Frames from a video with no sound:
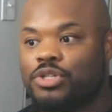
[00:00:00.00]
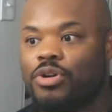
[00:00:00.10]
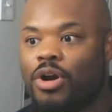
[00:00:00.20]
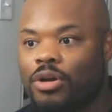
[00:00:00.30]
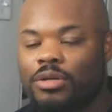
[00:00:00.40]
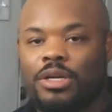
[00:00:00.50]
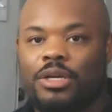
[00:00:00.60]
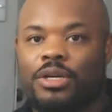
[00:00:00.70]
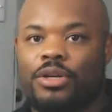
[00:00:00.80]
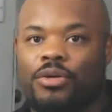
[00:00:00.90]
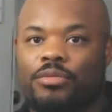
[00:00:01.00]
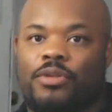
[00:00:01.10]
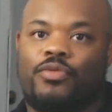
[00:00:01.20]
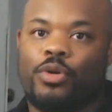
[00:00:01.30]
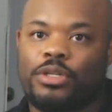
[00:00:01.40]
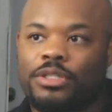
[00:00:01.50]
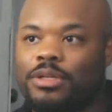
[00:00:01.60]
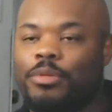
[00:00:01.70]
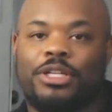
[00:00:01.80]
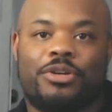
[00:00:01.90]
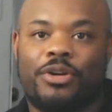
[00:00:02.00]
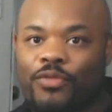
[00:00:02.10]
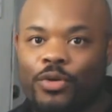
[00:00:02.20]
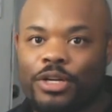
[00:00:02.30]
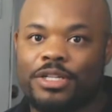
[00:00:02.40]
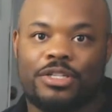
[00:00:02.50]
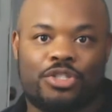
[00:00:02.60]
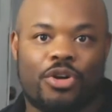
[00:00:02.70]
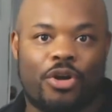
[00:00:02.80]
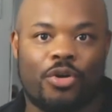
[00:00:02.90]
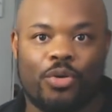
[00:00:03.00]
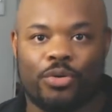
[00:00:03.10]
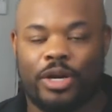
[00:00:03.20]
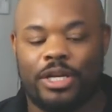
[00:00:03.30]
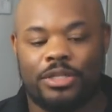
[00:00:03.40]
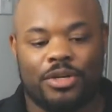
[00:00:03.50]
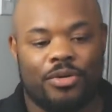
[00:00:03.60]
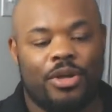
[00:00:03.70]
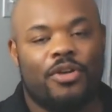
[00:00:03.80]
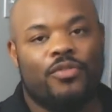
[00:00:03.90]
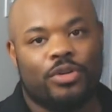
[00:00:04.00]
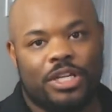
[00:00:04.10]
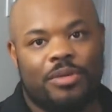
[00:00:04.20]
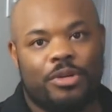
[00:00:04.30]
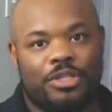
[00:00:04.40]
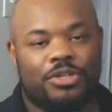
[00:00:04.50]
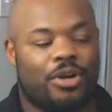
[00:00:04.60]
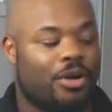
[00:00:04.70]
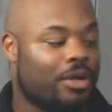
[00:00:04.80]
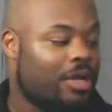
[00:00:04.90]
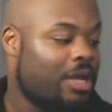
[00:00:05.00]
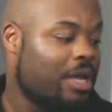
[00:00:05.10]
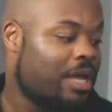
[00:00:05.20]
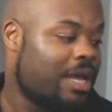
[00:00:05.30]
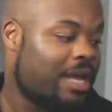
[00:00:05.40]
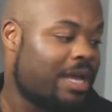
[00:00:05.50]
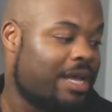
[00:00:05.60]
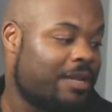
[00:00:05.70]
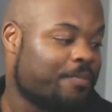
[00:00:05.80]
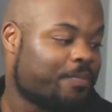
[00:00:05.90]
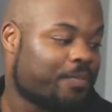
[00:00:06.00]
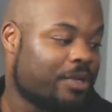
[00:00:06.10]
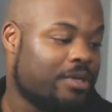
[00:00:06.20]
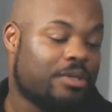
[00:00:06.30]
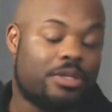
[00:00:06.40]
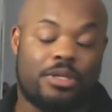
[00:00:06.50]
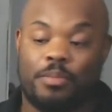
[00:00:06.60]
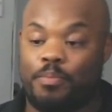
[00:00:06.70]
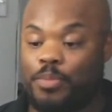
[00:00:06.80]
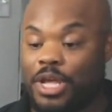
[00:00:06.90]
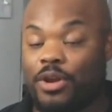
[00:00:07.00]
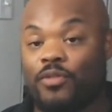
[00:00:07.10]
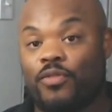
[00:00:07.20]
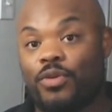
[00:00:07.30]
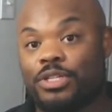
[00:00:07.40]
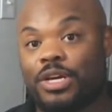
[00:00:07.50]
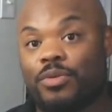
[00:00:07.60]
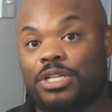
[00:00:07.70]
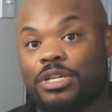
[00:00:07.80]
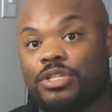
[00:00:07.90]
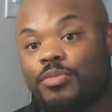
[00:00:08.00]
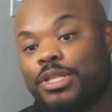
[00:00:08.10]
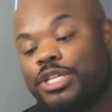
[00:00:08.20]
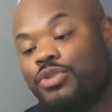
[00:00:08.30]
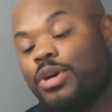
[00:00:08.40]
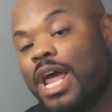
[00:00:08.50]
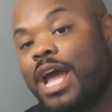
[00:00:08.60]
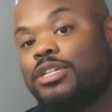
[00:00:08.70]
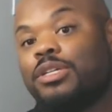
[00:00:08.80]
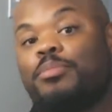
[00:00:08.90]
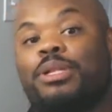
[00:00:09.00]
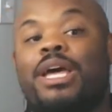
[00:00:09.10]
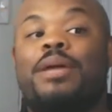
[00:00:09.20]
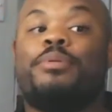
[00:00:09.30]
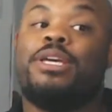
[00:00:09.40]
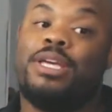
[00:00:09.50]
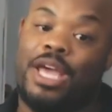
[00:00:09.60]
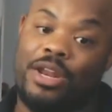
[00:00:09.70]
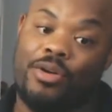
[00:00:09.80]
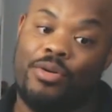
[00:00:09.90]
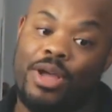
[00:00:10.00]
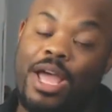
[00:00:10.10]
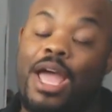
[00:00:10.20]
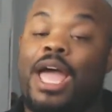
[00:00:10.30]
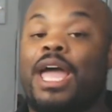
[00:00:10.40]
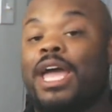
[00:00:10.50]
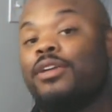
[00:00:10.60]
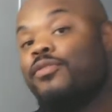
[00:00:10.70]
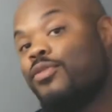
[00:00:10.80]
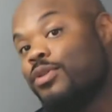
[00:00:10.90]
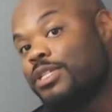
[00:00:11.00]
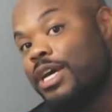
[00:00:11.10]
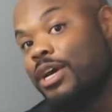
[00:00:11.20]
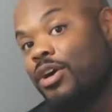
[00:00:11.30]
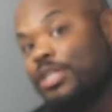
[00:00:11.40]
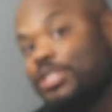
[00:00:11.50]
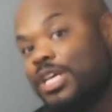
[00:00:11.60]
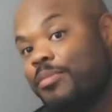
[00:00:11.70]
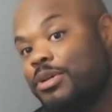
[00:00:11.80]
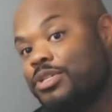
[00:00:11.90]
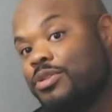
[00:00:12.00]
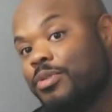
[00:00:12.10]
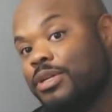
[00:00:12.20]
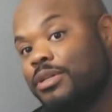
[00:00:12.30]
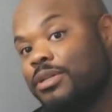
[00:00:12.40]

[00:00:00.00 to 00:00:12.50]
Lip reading: strong. A fort, a military fort is a stronghold, right? So forte means strong. And the pianoforte was an instrument that you could actually play piano and forte on the same instrument.